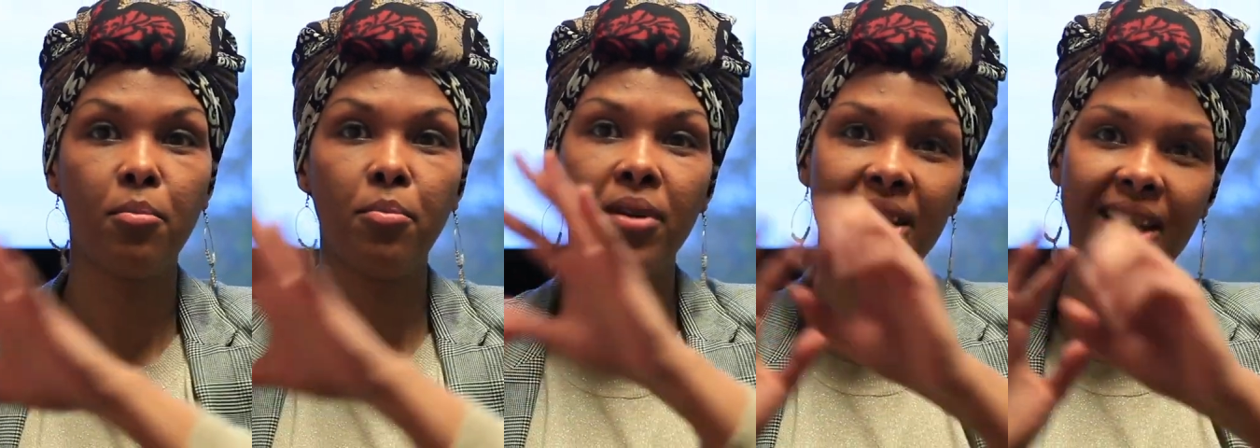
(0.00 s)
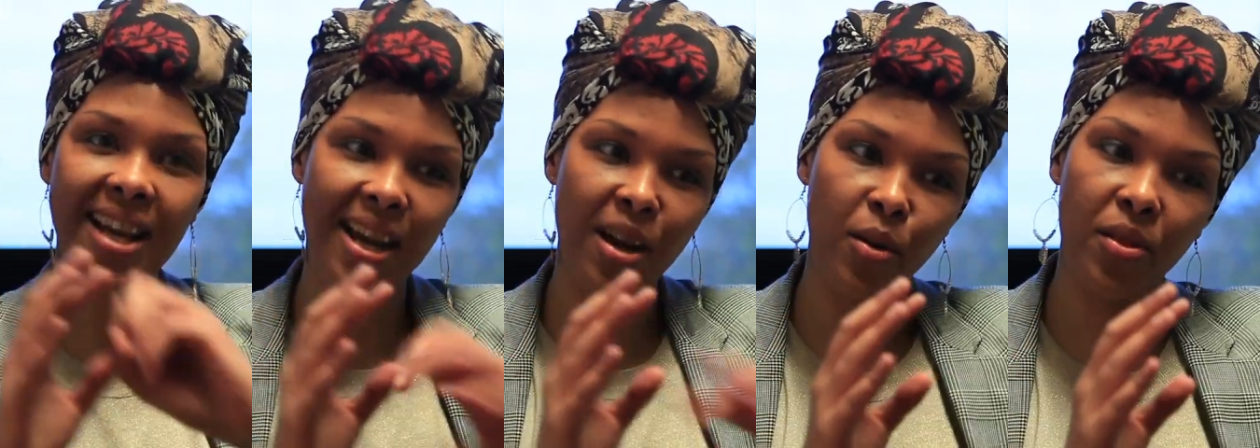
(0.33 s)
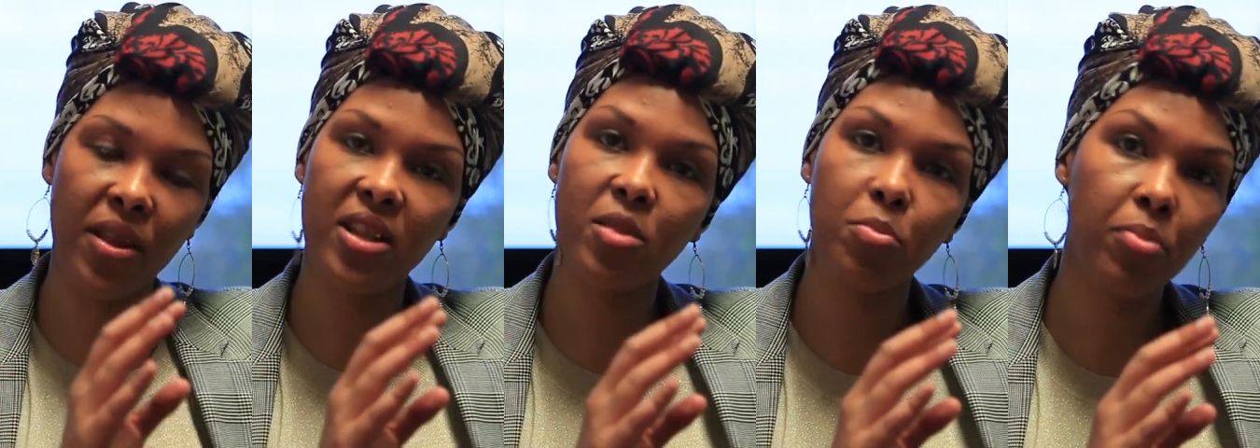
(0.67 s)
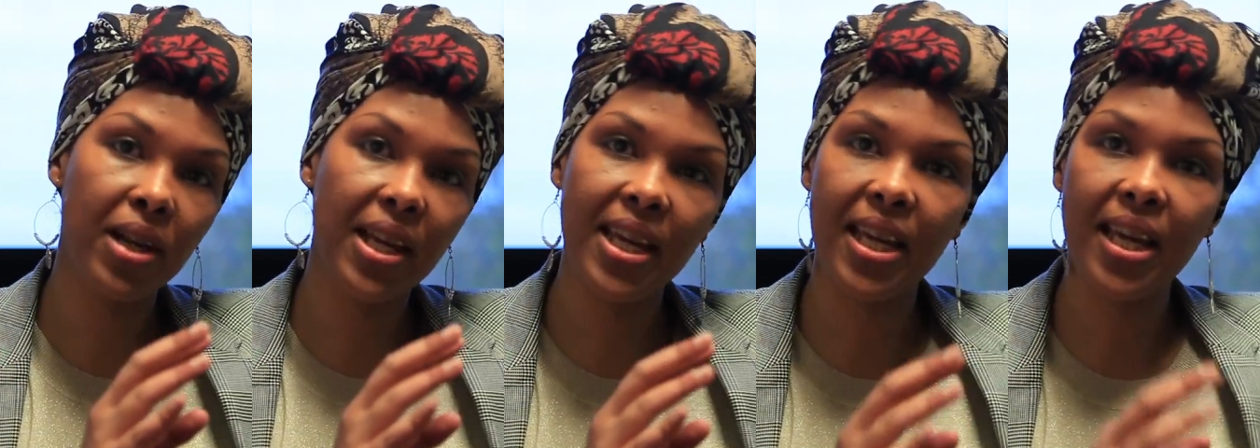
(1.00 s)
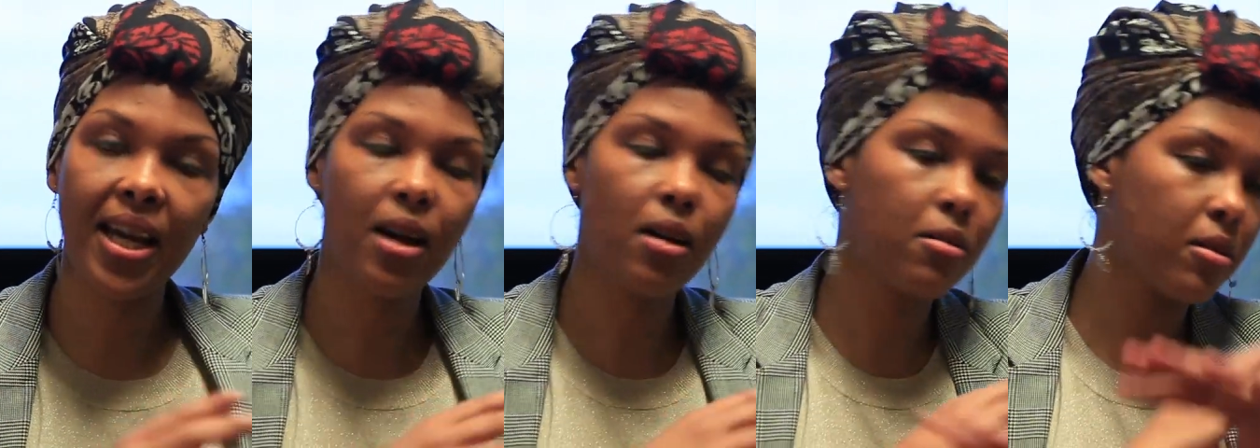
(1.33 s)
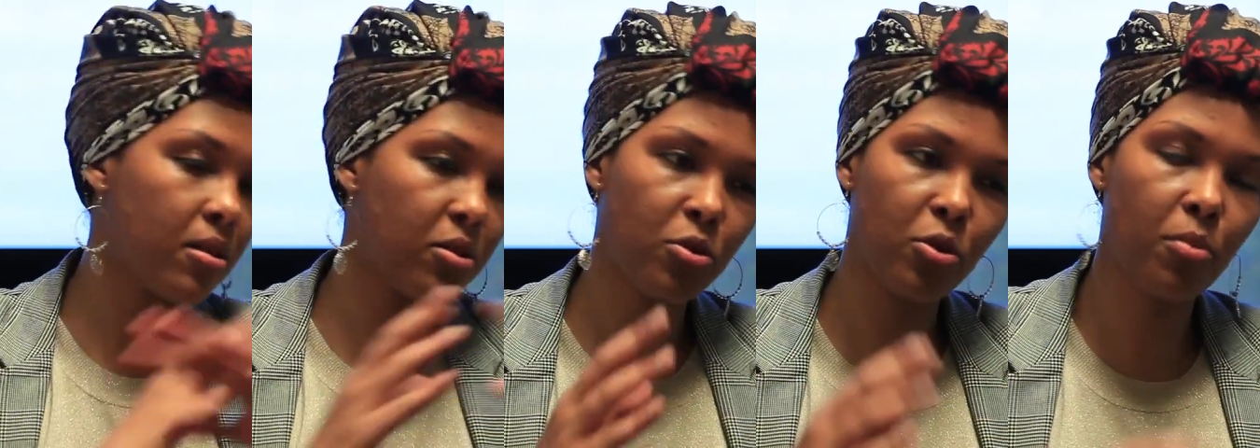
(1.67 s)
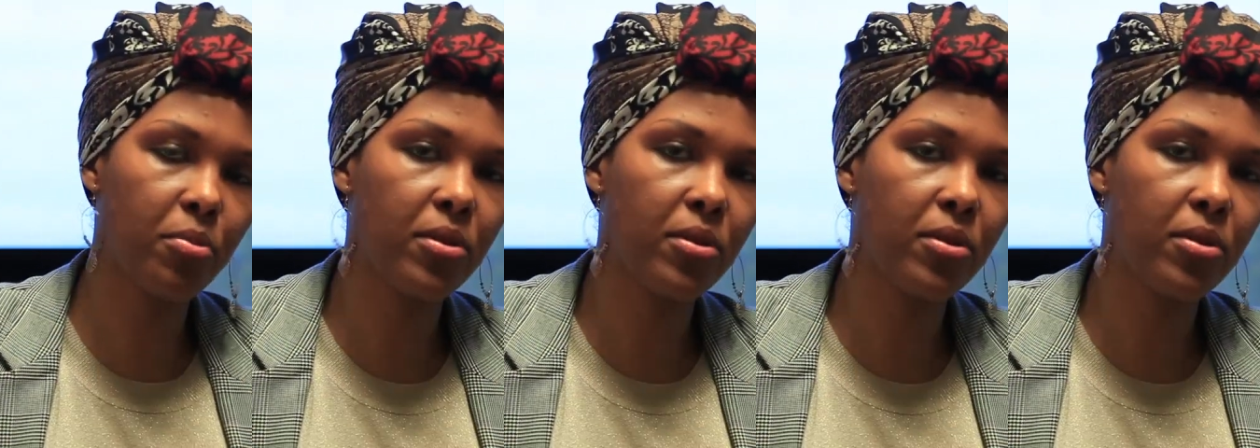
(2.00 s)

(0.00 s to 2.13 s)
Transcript: but how that's playing out is not